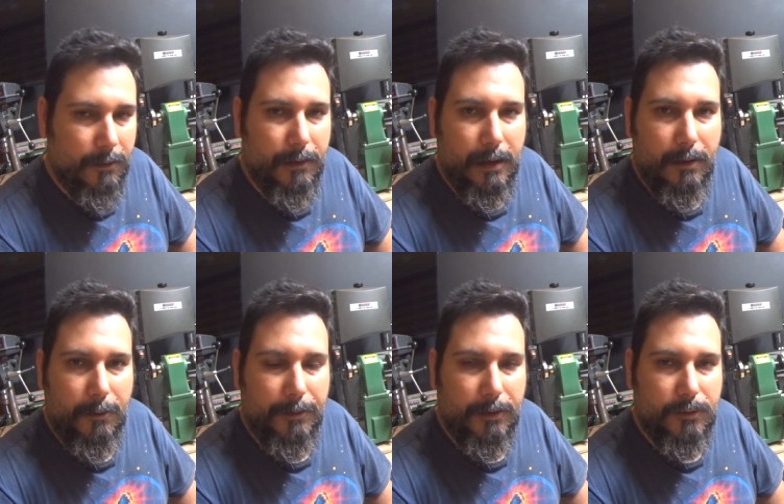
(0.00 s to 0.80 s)
Well, I
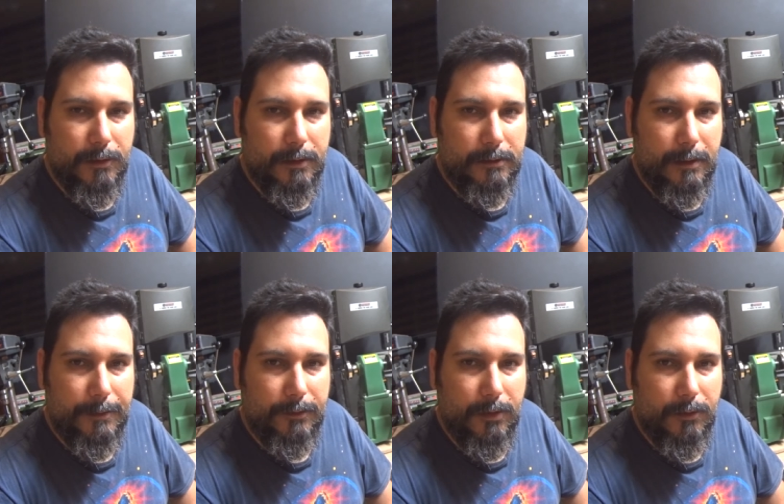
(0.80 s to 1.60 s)
hope you enjoyed this
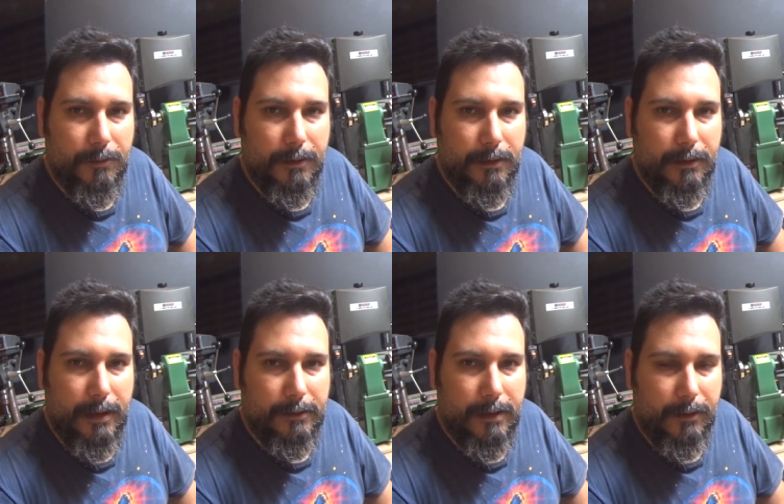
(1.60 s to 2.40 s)
episode building
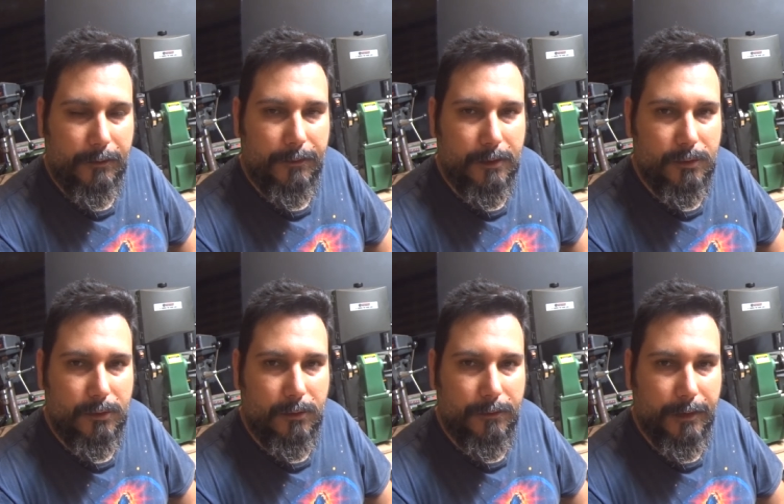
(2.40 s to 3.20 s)
that
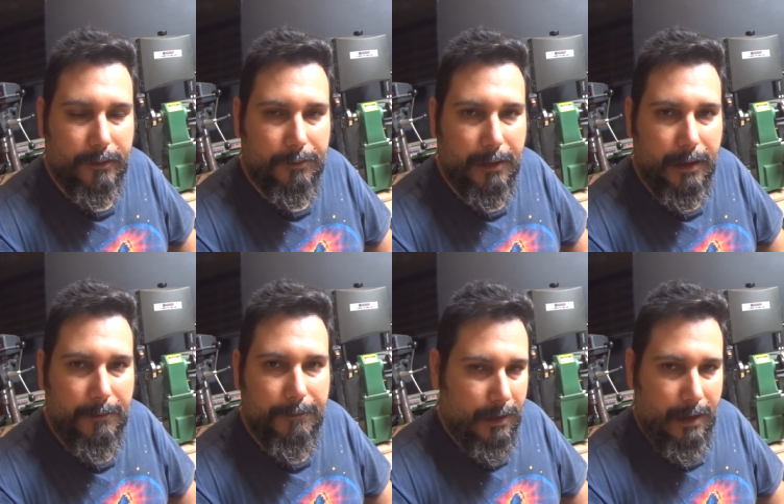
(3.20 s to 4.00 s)
sacrificial
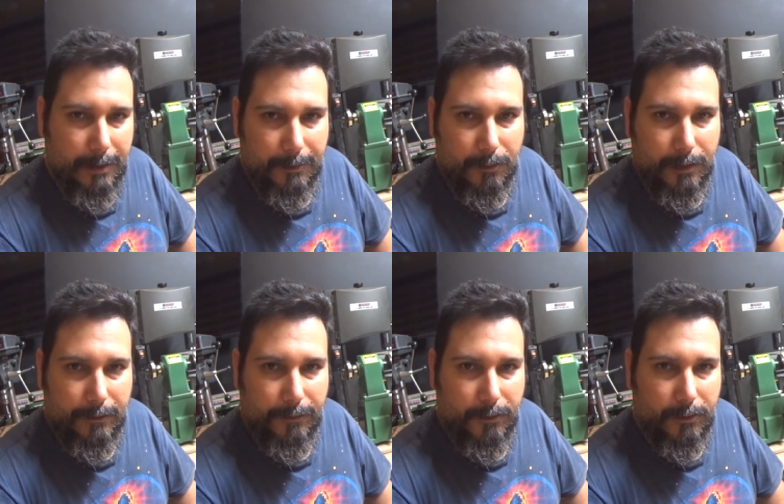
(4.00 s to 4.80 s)
faceplate. I am going to
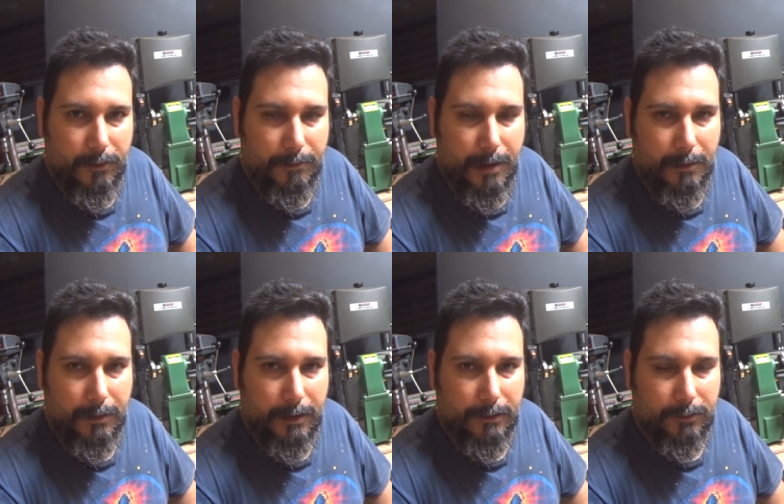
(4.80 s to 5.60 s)
wait for Bob
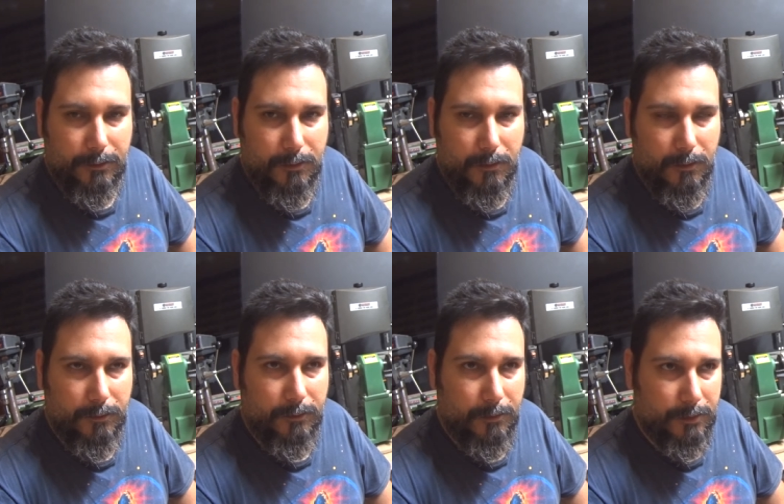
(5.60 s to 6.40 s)
Lee's
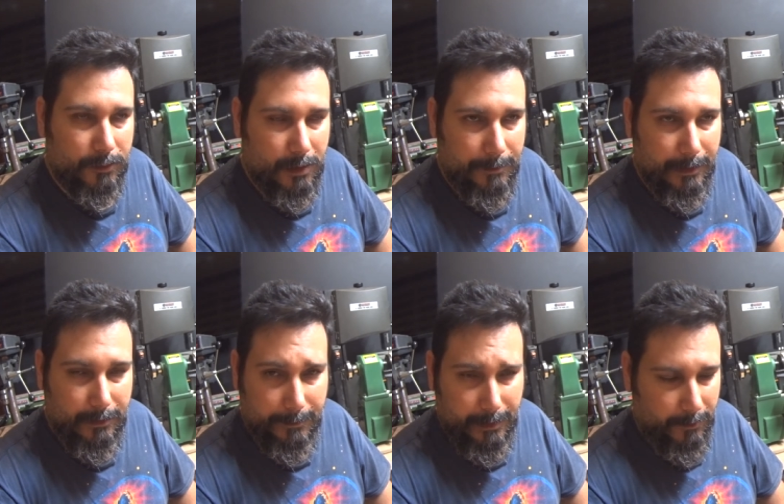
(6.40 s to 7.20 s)
tools, which are coming in
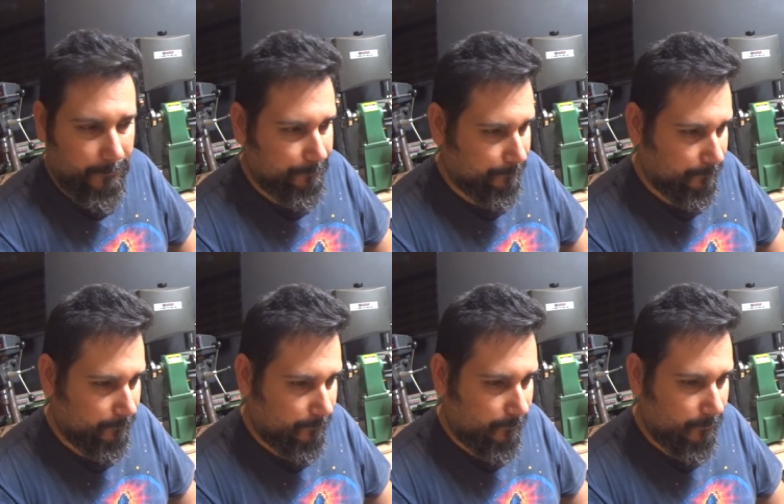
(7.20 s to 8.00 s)
the mail.
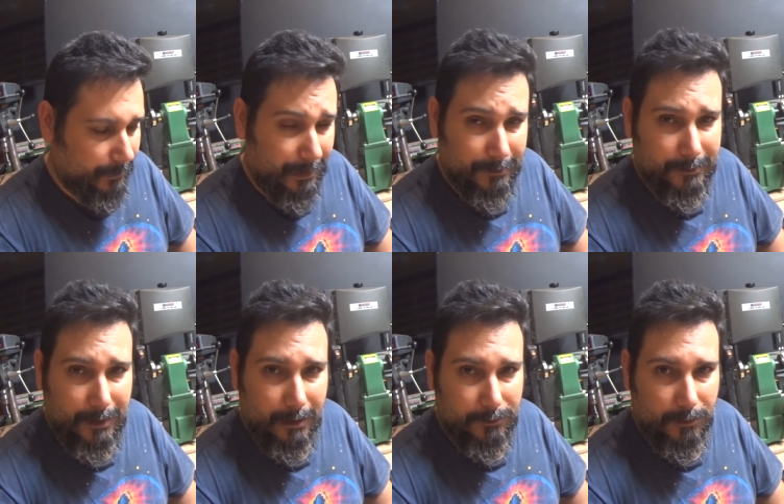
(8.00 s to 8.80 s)
I just
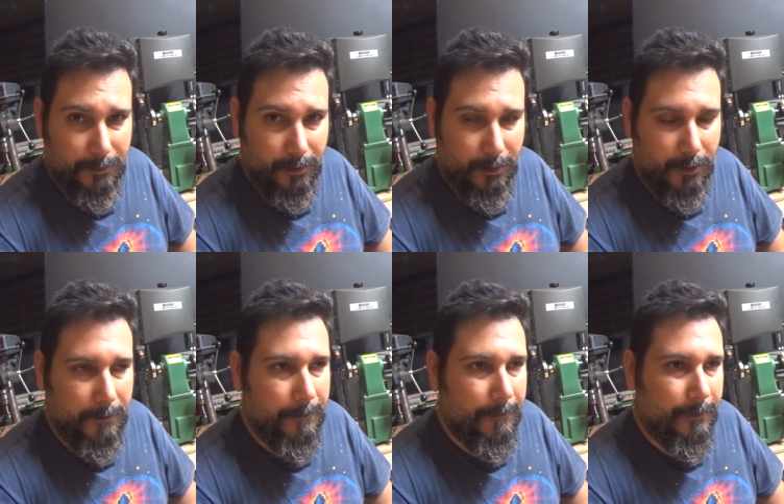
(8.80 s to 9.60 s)
talked to him
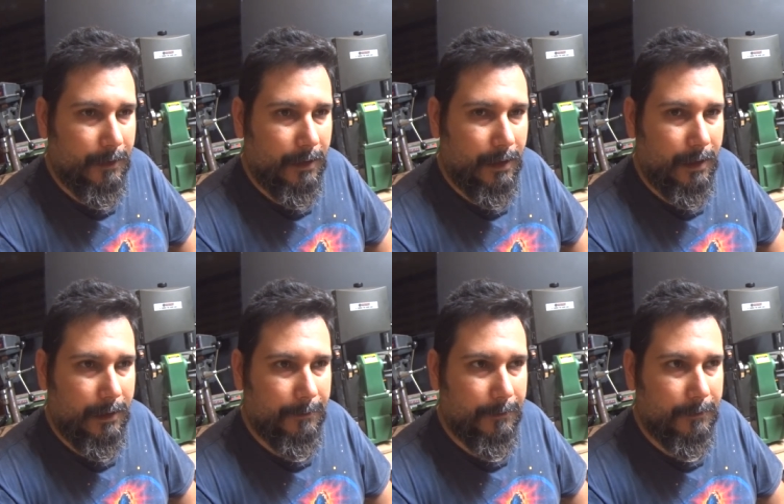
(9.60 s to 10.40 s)
earlier,
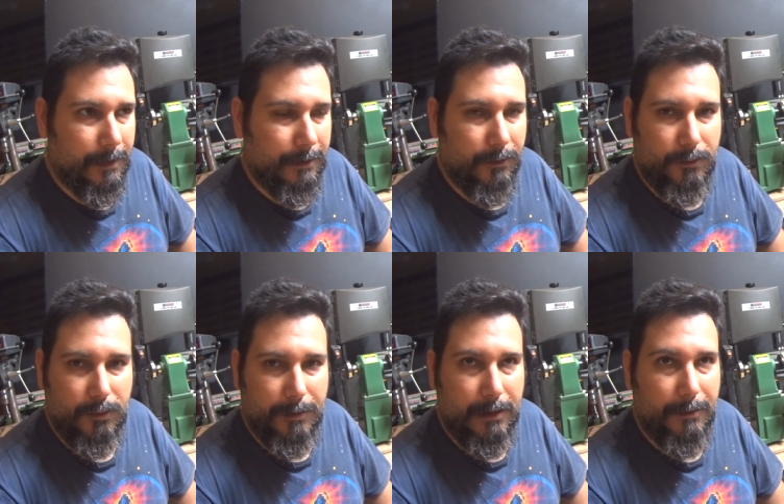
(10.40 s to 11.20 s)
um, and those
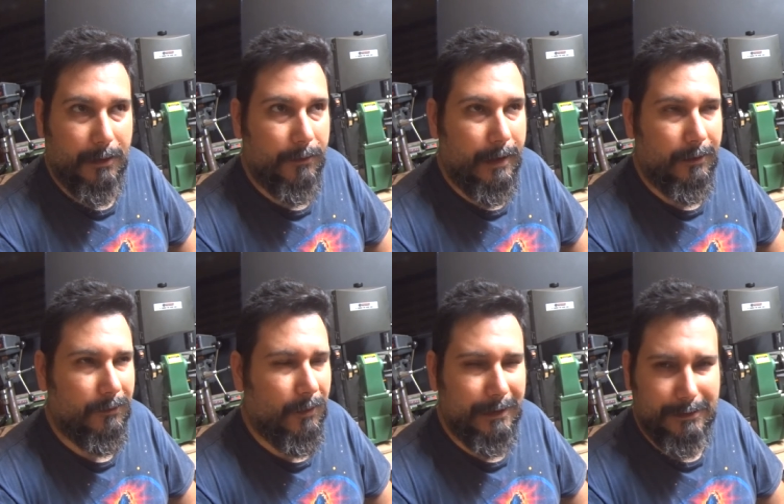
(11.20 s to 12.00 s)
should be coming
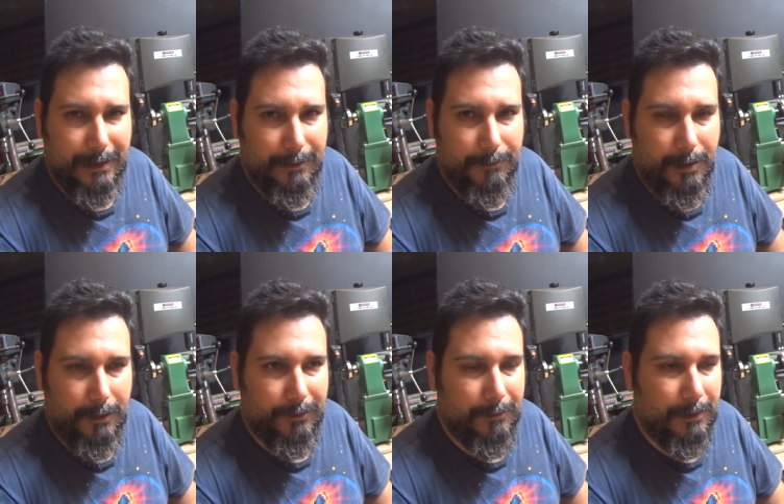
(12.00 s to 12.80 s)
around Wednesday,
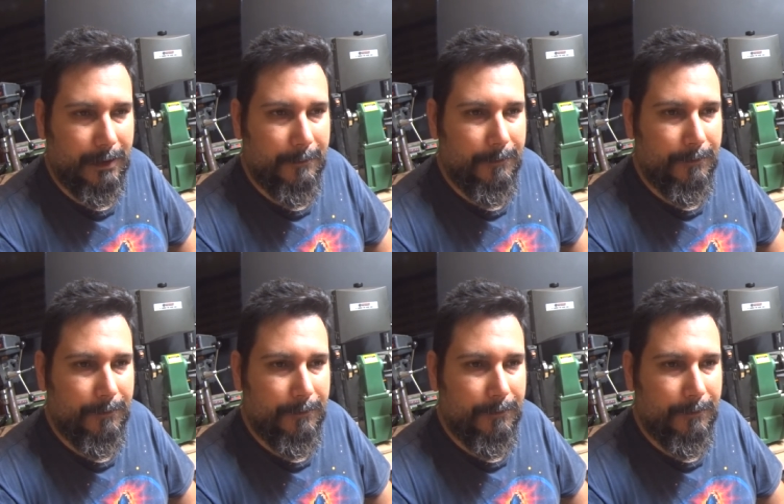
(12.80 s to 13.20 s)
possibly.